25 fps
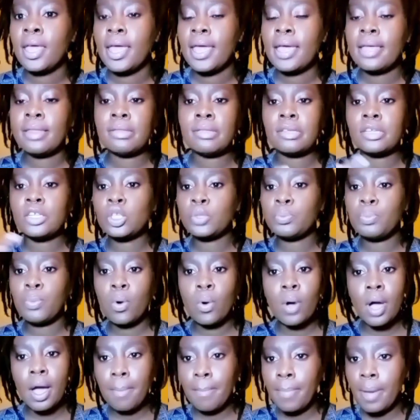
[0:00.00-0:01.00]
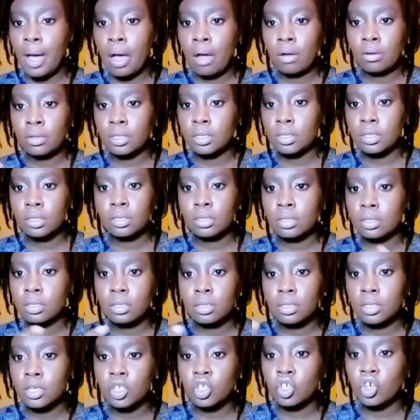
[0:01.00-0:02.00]
and they spoke about
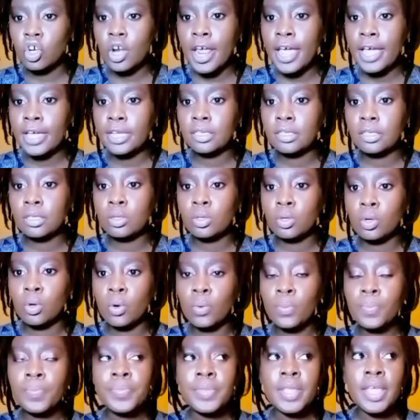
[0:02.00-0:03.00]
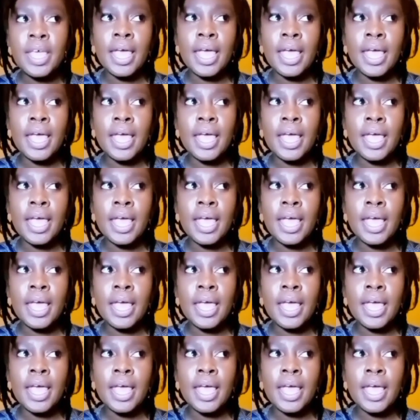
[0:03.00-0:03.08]
the tracks, you know,